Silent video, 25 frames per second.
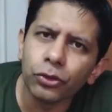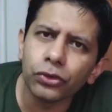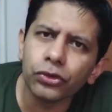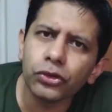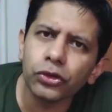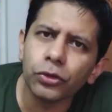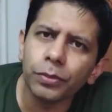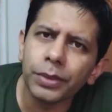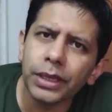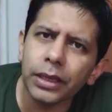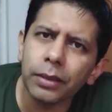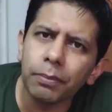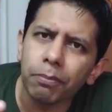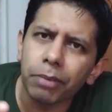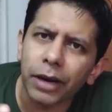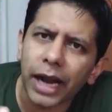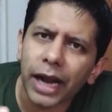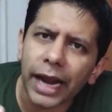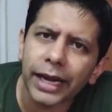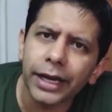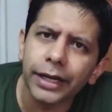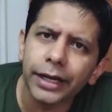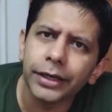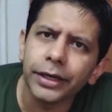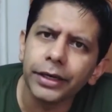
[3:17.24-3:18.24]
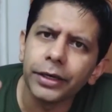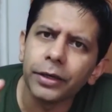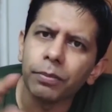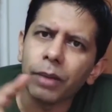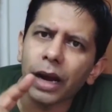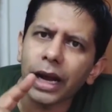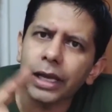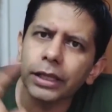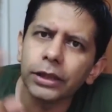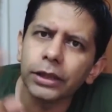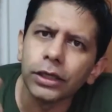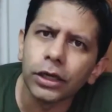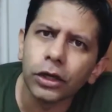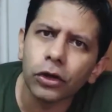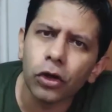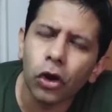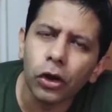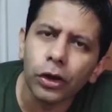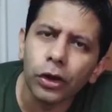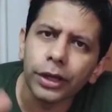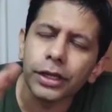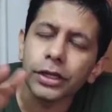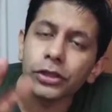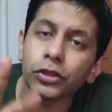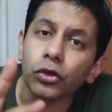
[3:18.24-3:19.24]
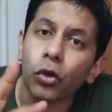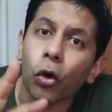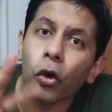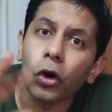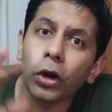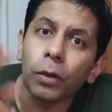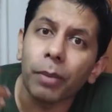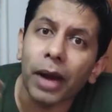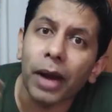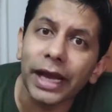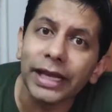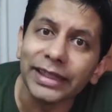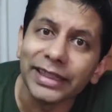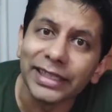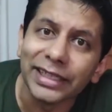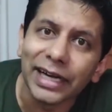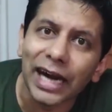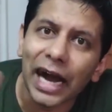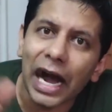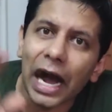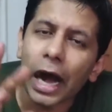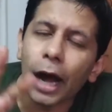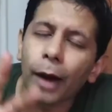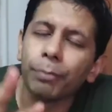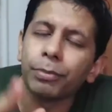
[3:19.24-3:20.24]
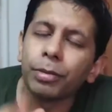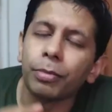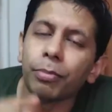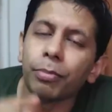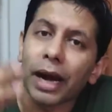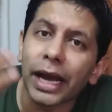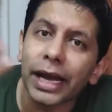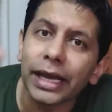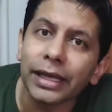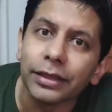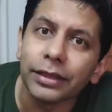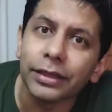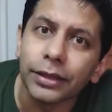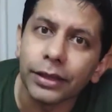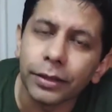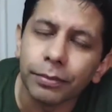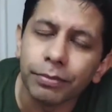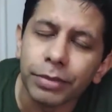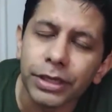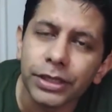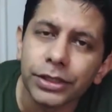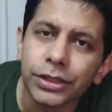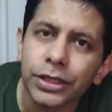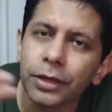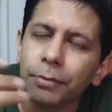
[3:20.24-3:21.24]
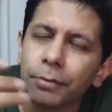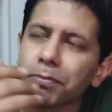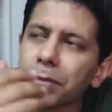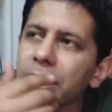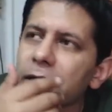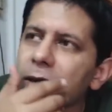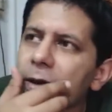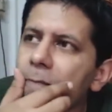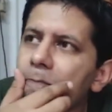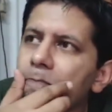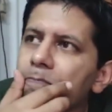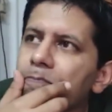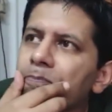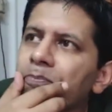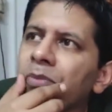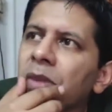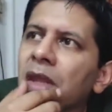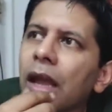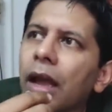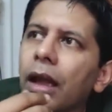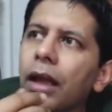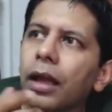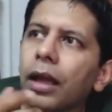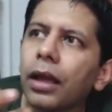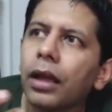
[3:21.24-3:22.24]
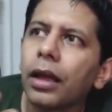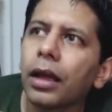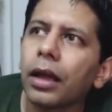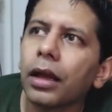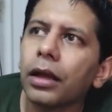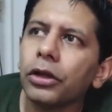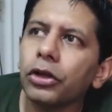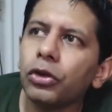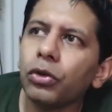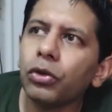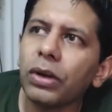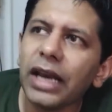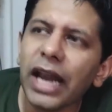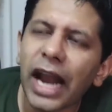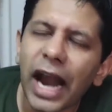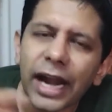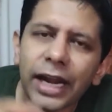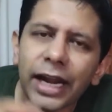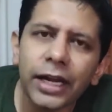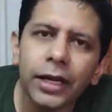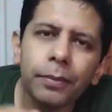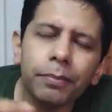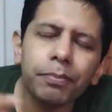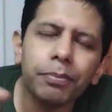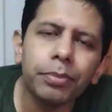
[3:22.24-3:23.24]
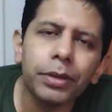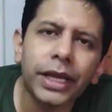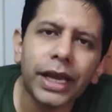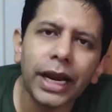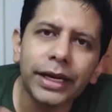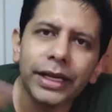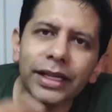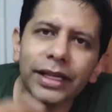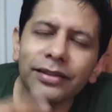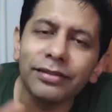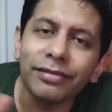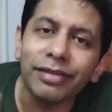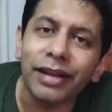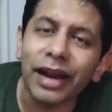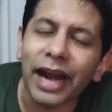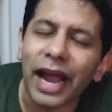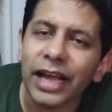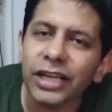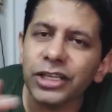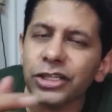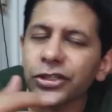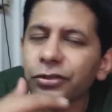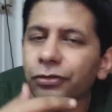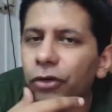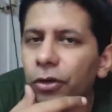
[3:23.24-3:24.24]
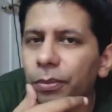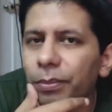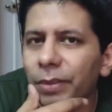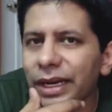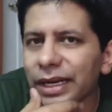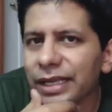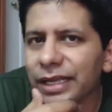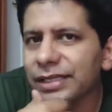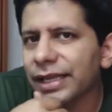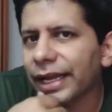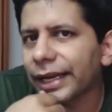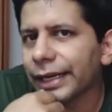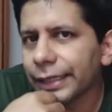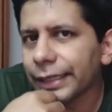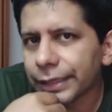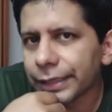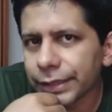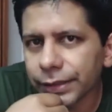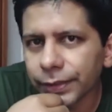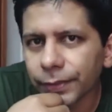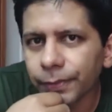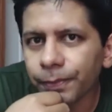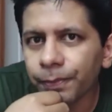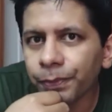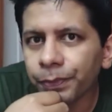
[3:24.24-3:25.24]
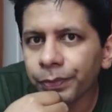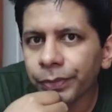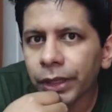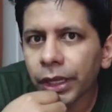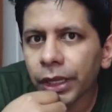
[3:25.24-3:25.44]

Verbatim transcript: you refuse to be bracketed by the Congress or by the AAP, by the BJP, you land up getting thrashed from many sides.